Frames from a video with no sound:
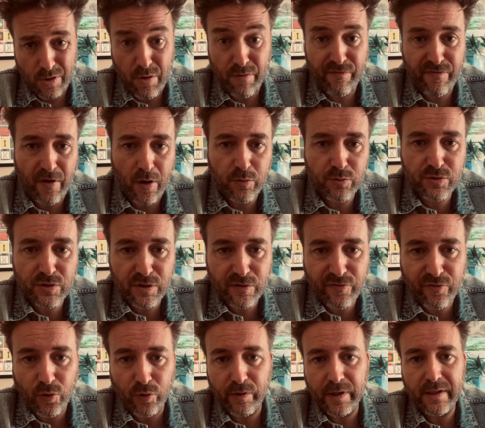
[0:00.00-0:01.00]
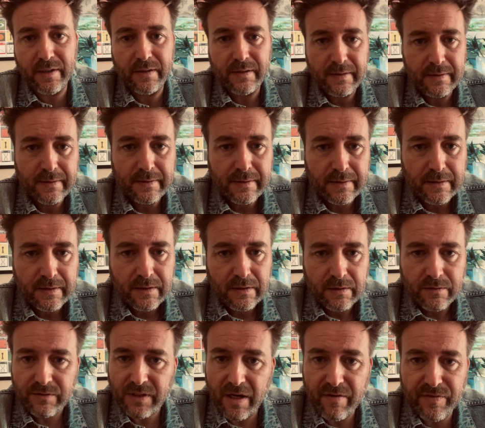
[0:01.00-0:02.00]
You voted for it.
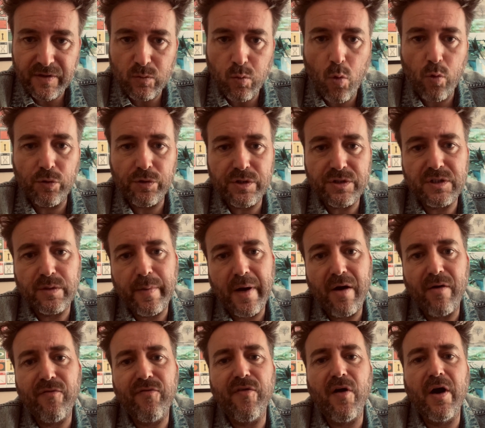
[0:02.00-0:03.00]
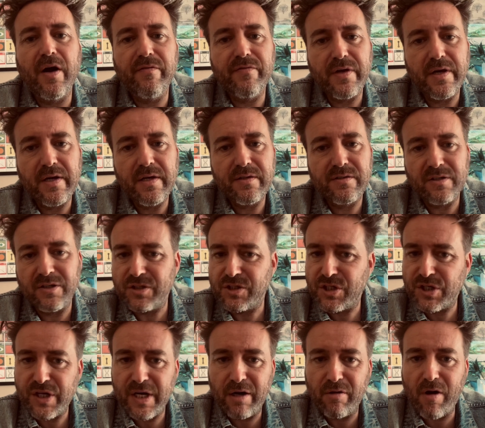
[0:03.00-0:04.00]
David warned us about five years. So
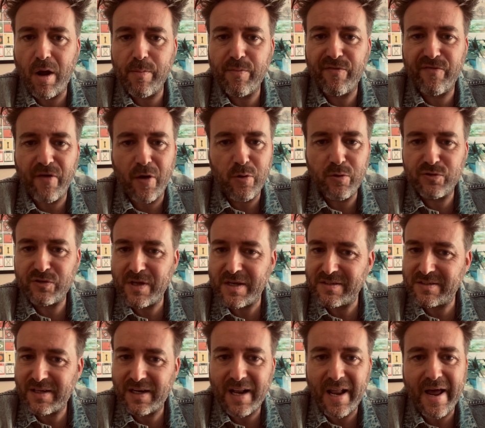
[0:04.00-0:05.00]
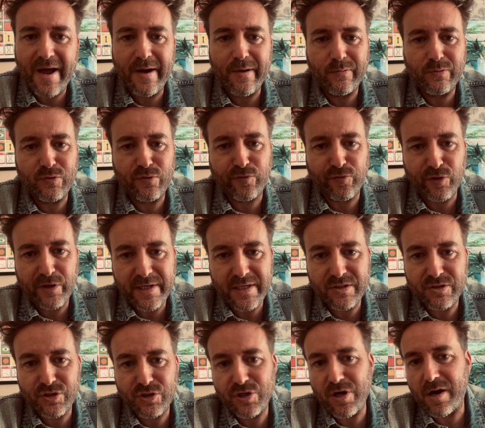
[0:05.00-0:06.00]
cheer up, folks. There's clowns,
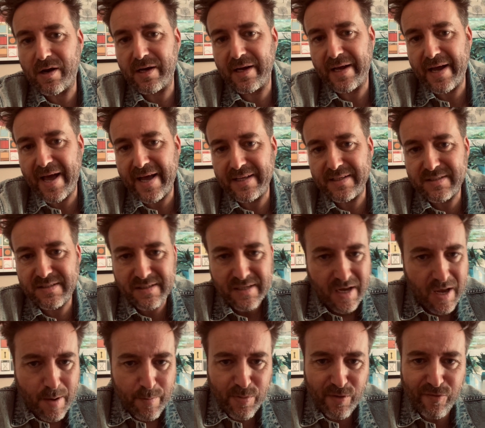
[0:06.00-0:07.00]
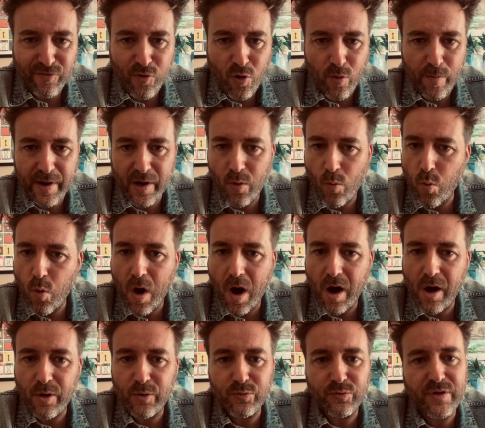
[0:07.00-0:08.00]
freaks, juggling acts, performing
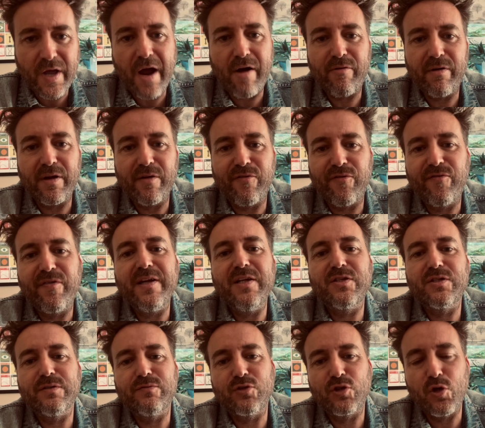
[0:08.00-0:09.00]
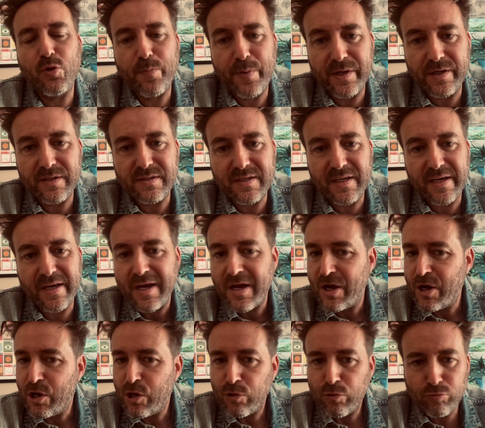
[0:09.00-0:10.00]
wild, daring feats of stupidity,
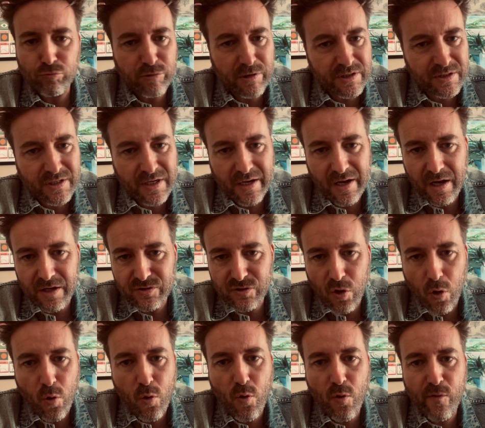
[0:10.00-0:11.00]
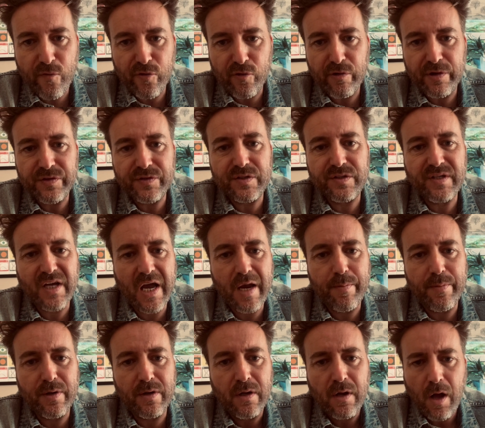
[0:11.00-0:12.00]
risking us all for
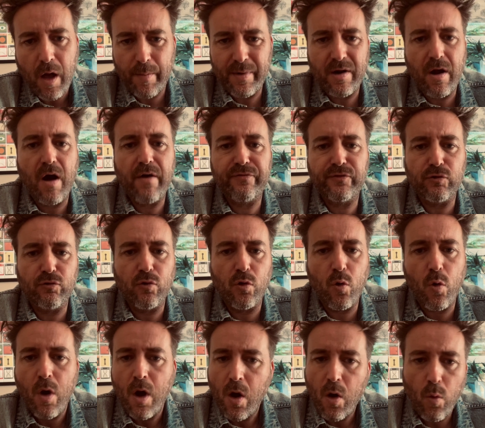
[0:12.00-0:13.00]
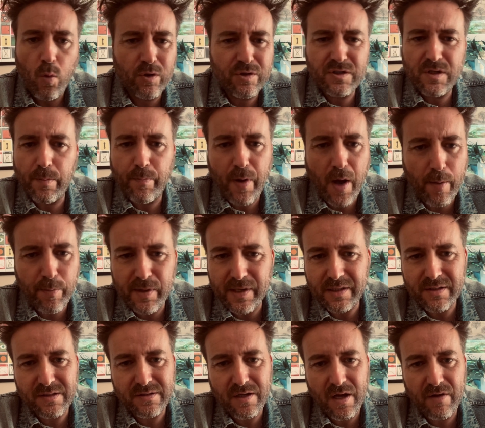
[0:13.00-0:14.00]
entertainment. I mean, after all, what's a public
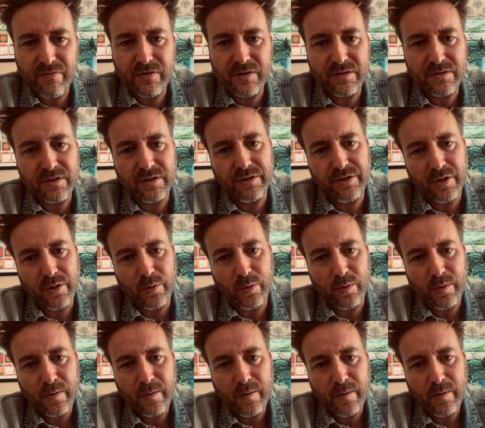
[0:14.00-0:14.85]
servant to do?